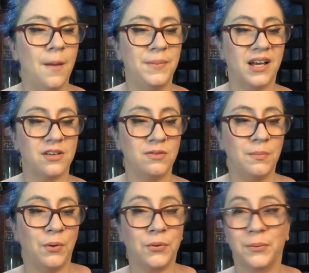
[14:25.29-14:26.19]
because we
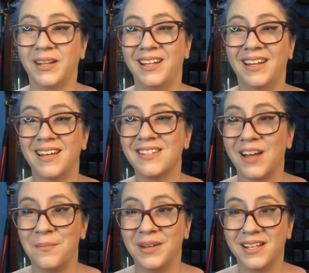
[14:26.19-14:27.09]
both really like
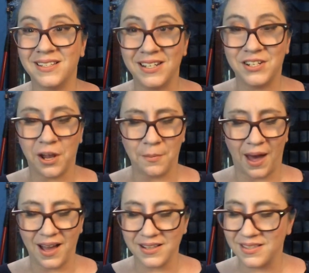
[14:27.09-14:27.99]
shopping at TJ
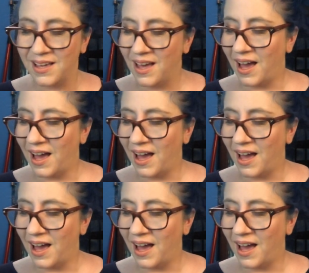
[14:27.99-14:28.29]
Maxx,